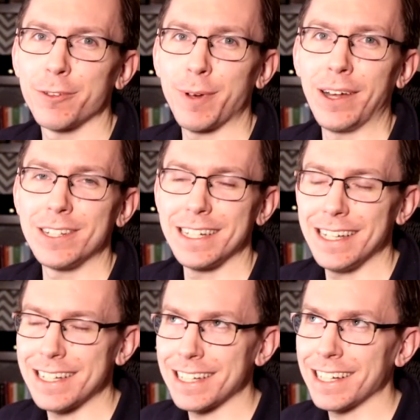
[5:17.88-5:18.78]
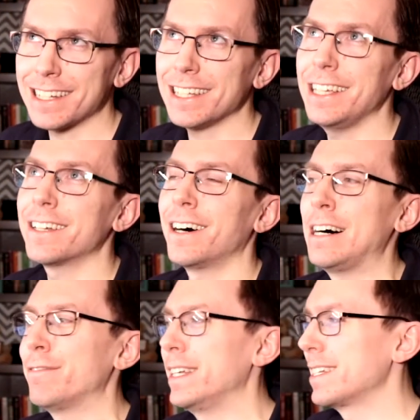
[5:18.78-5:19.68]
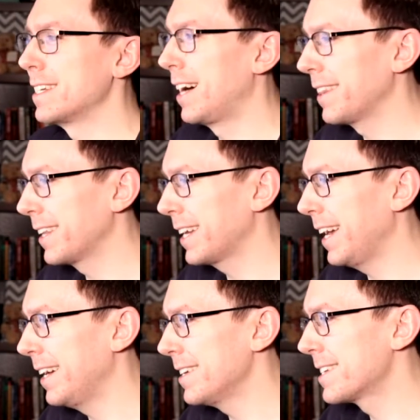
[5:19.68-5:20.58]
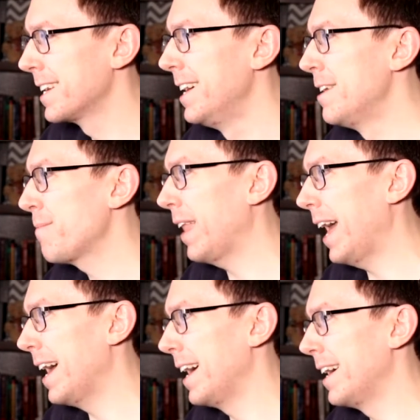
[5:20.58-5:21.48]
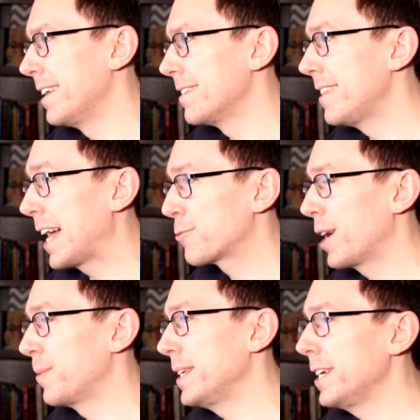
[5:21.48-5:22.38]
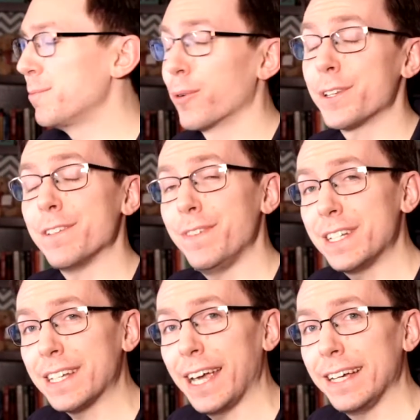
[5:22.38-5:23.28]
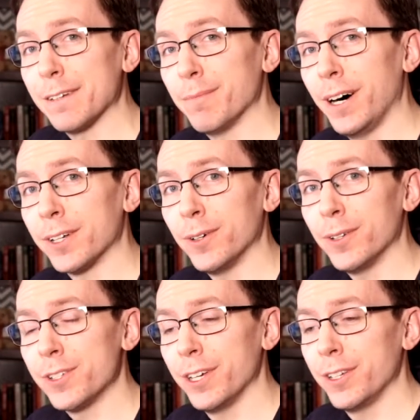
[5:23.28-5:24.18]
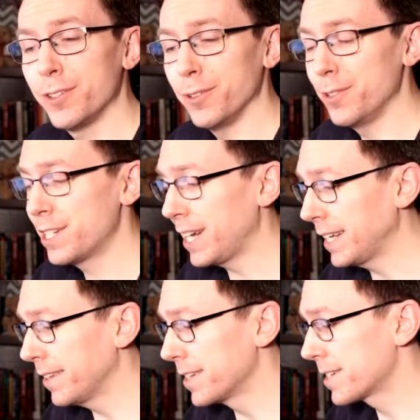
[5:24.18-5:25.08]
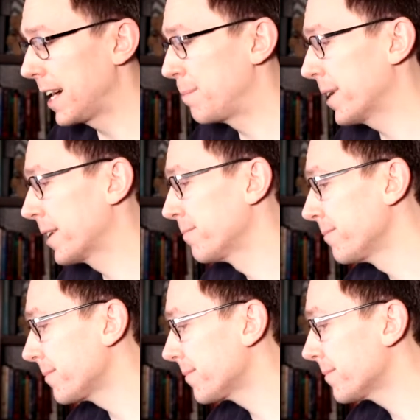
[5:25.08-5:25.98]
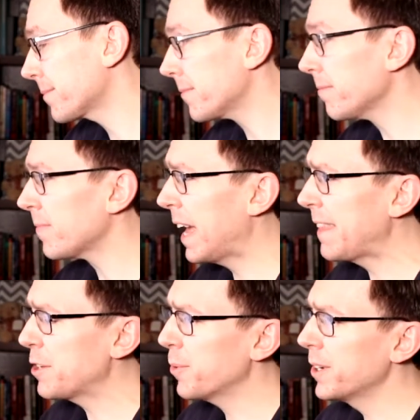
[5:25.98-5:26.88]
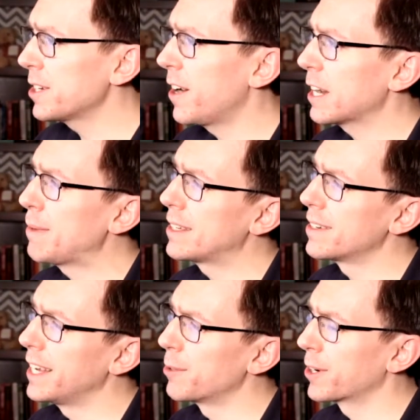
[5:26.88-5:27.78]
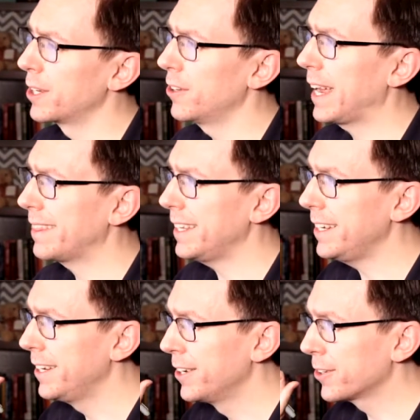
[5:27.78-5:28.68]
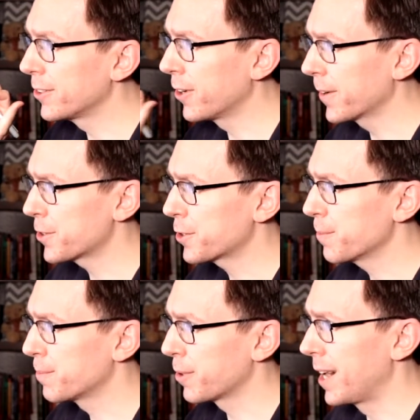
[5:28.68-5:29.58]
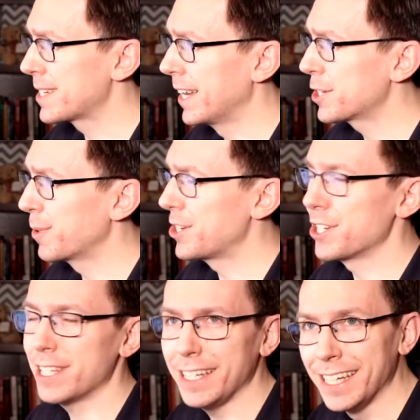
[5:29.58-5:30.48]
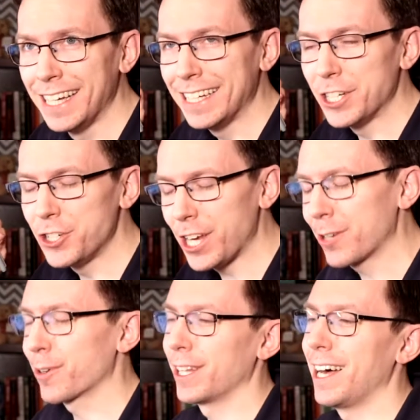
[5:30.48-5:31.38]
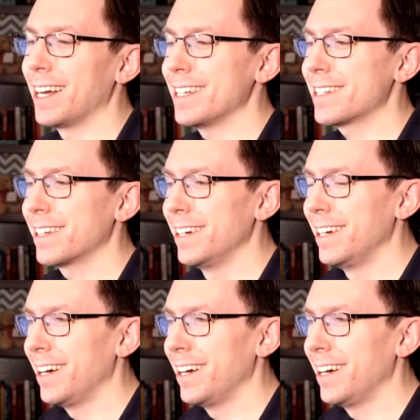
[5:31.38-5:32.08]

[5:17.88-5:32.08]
throughout statistics. It often is not the case. And that's why we need more sophisticated models to study this topic. And that's what we're going to talk about today. We're going to look at the GARCH process, which is the generalized